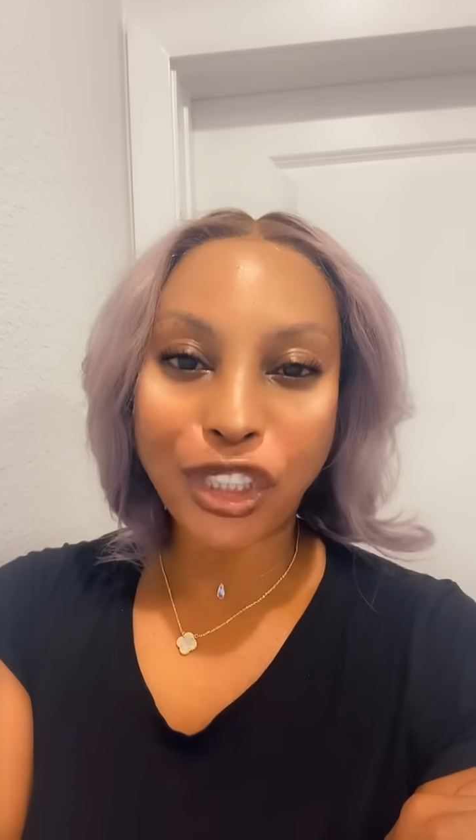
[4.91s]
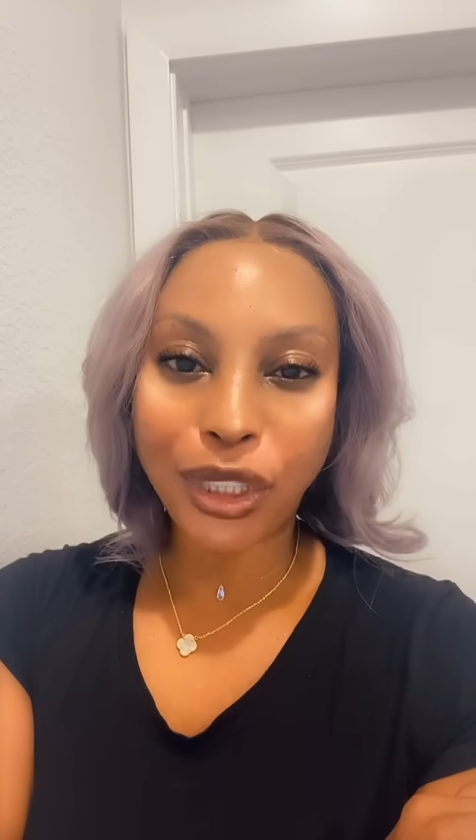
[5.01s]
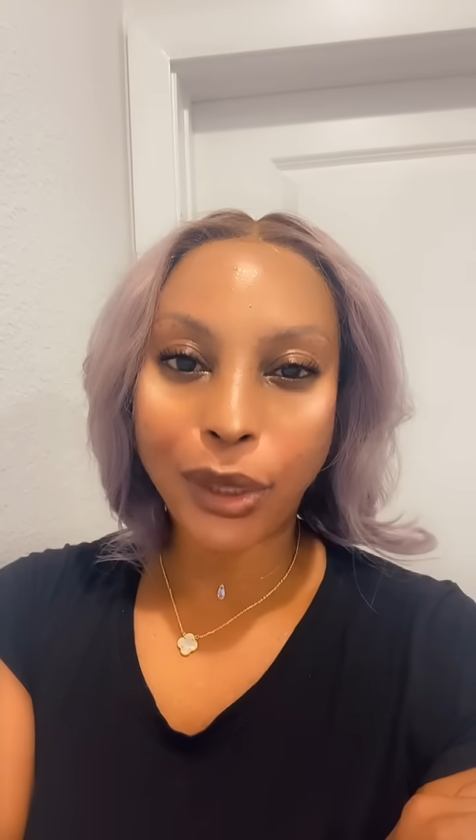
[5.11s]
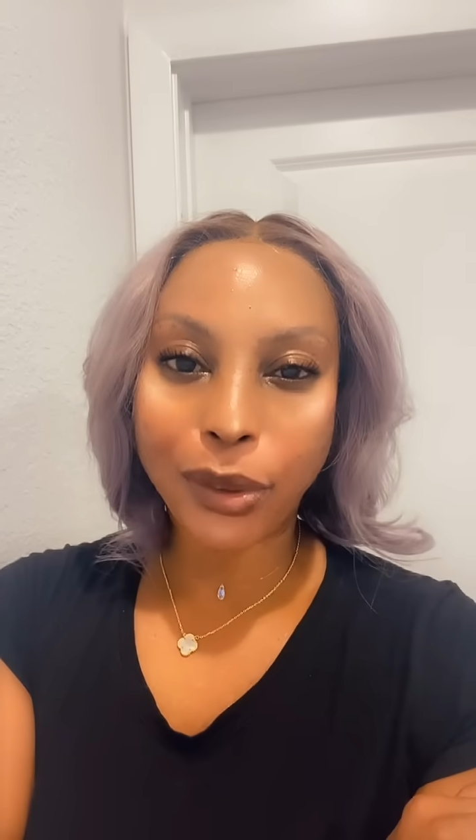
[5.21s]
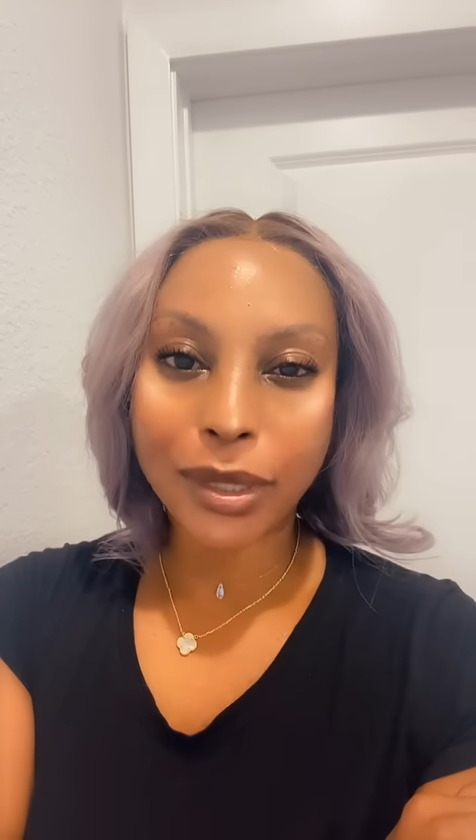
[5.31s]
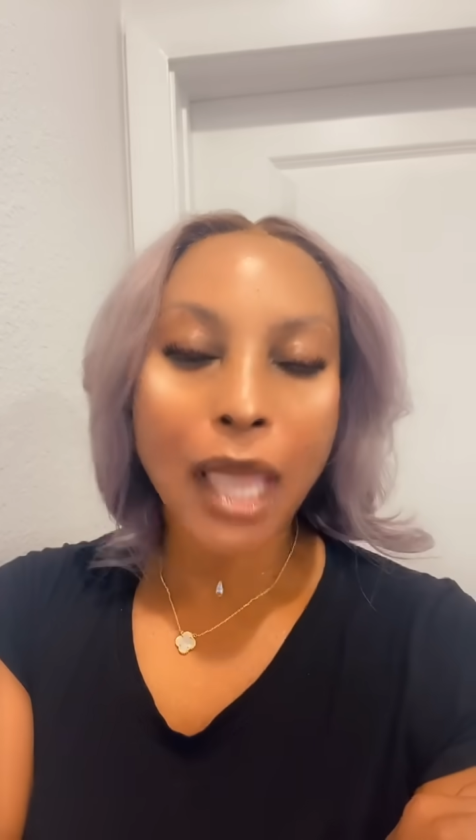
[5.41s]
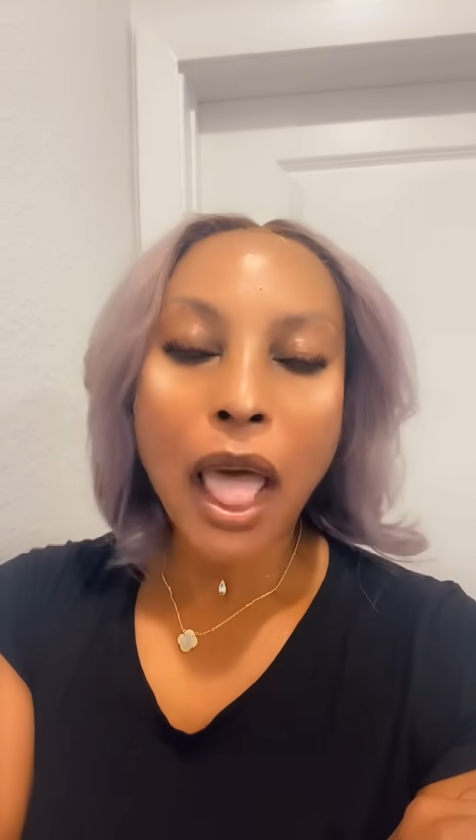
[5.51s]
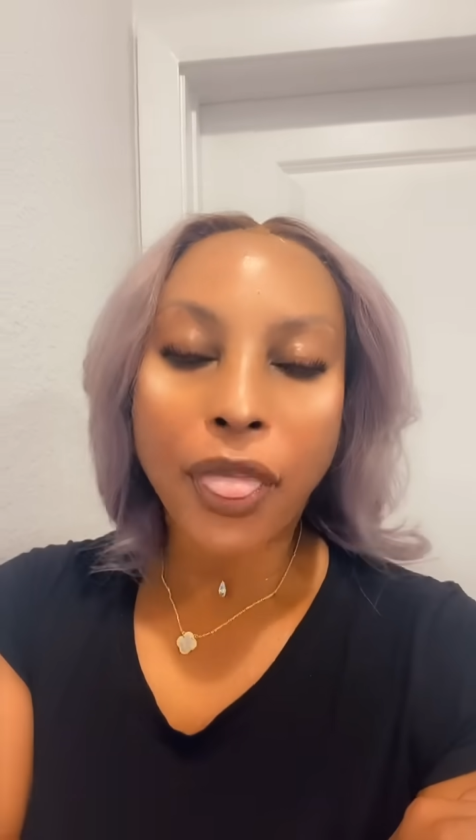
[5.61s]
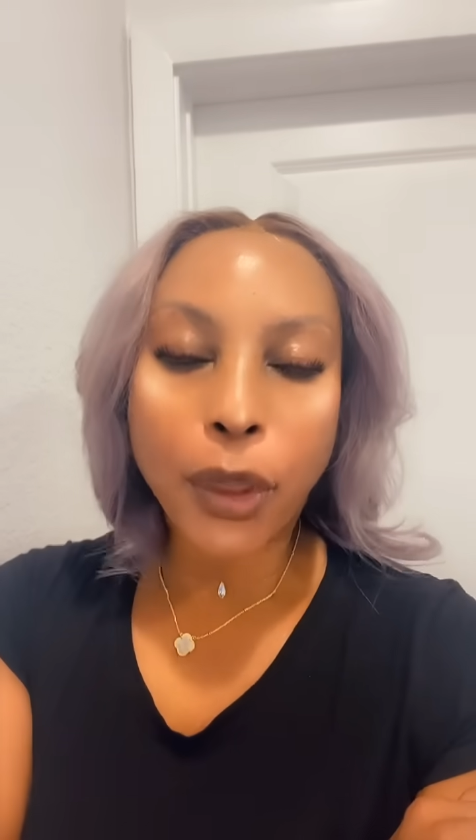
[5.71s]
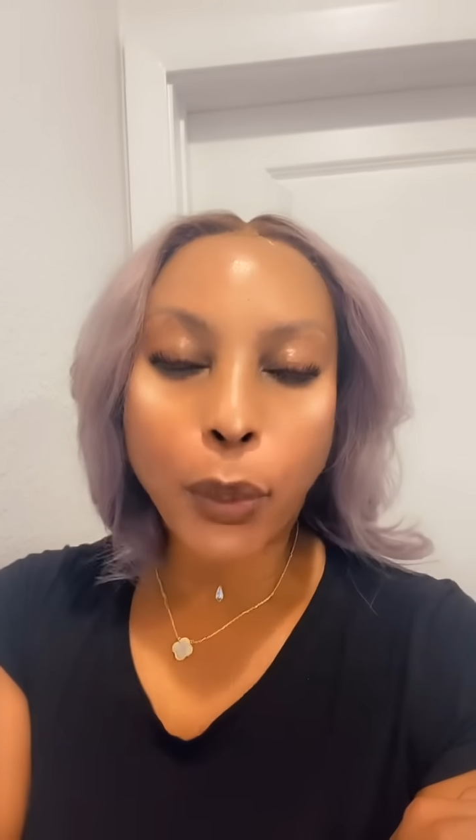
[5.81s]
choose
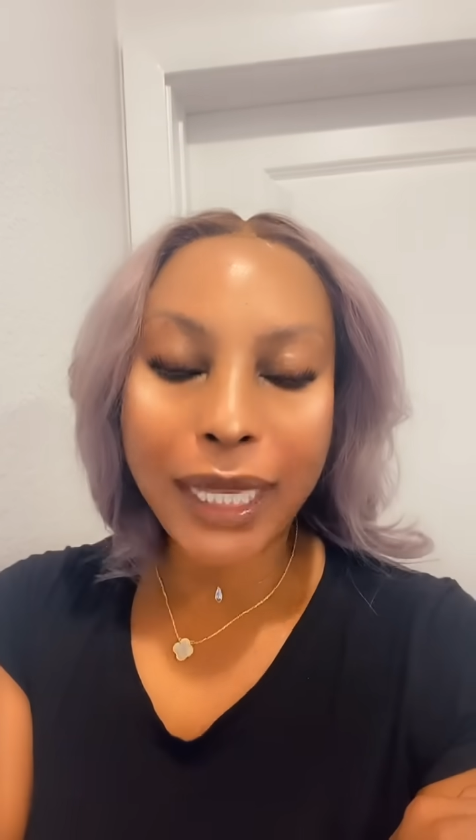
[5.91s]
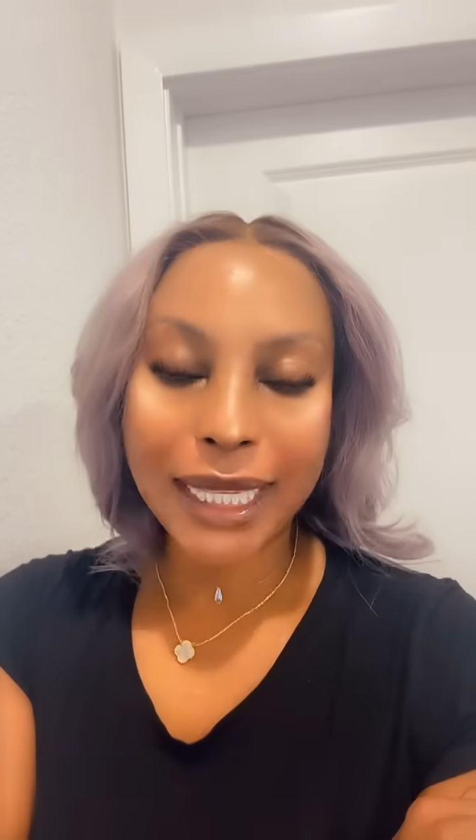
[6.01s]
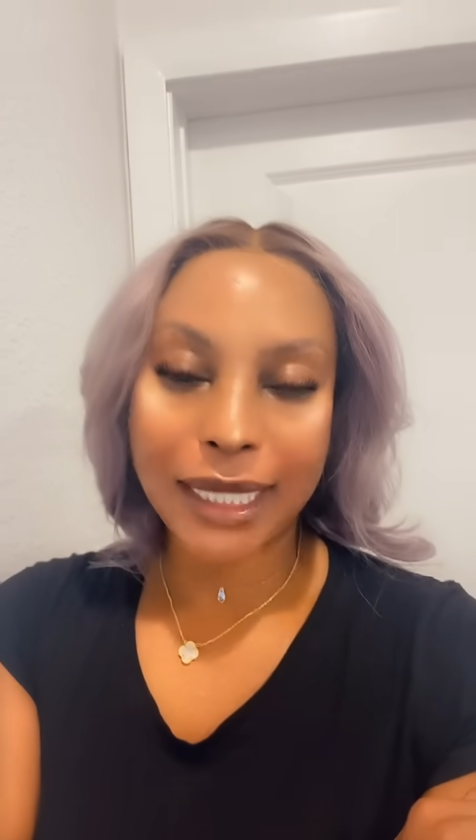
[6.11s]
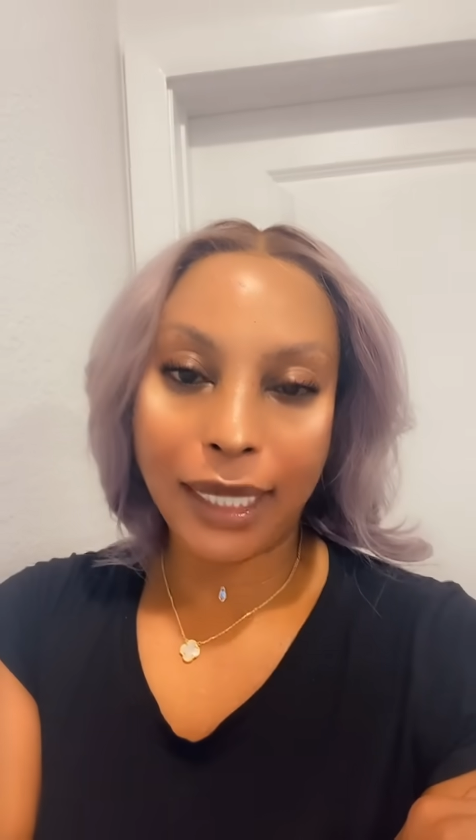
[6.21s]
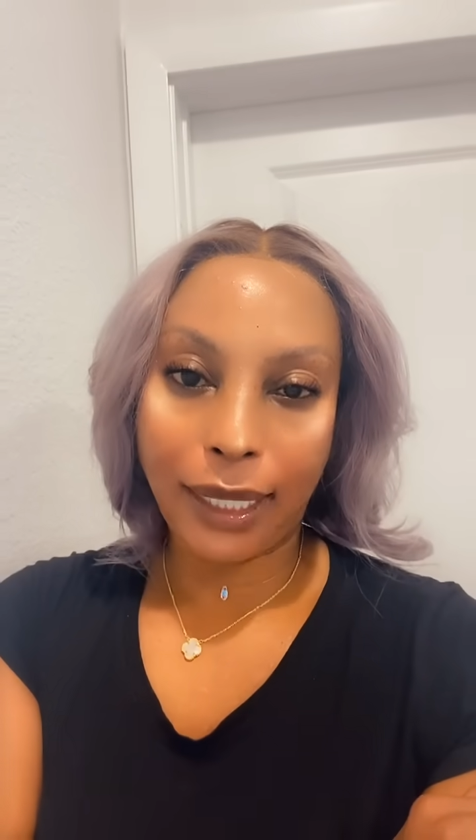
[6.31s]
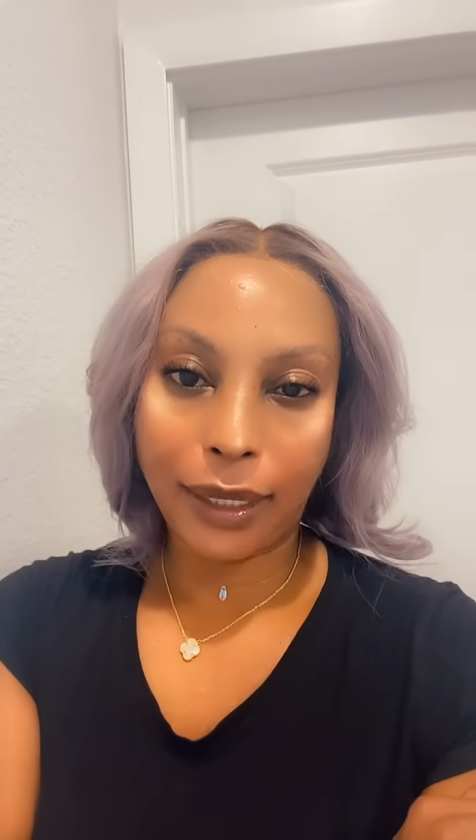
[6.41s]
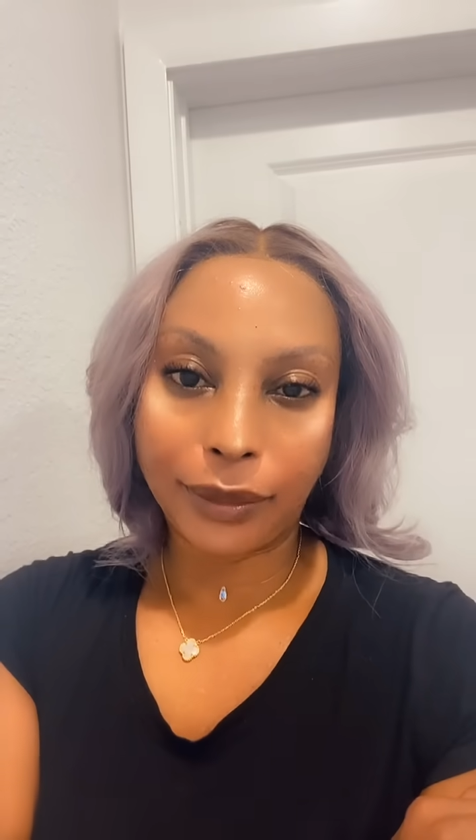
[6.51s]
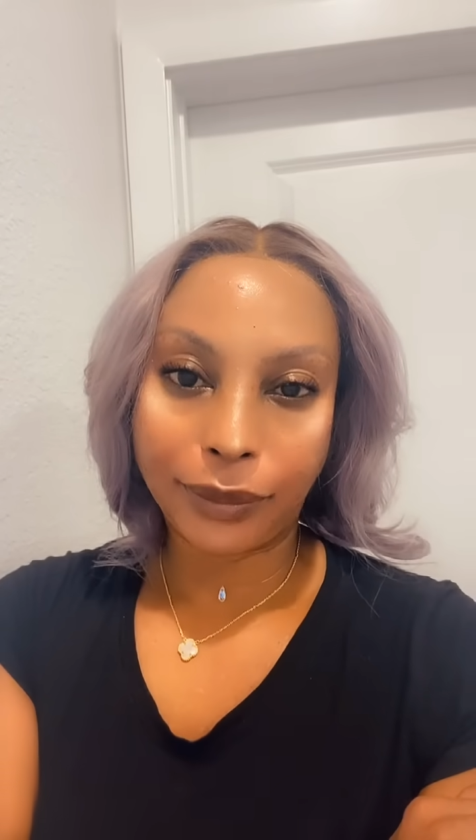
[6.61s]
the weakest link.